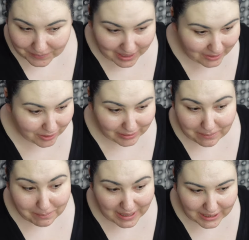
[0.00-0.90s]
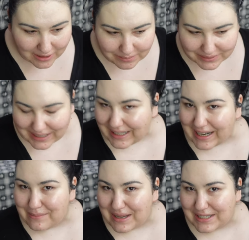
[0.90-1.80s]
don't know, makeup that
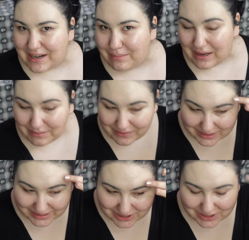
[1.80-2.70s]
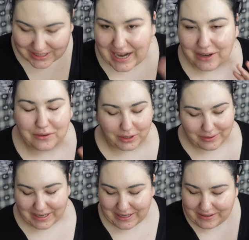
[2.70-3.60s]
I messed up on, but really it's just hair
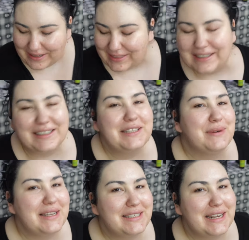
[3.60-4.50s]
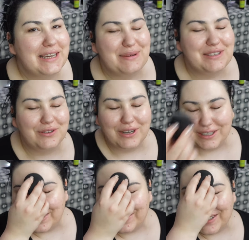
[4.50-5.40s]
growing in. And that's why it's taken me so long
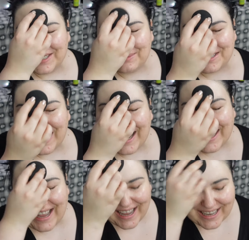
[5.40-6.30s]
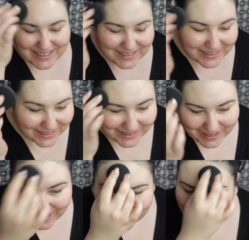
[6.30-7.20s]
to do this, because I hate
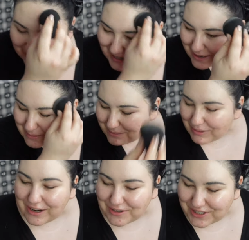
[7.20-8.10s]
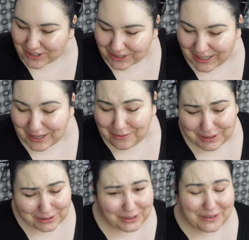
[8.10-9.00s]
how my brows look when
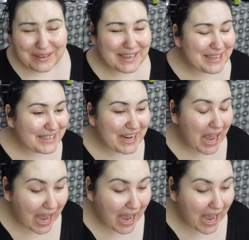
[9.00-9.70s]
they're growing in.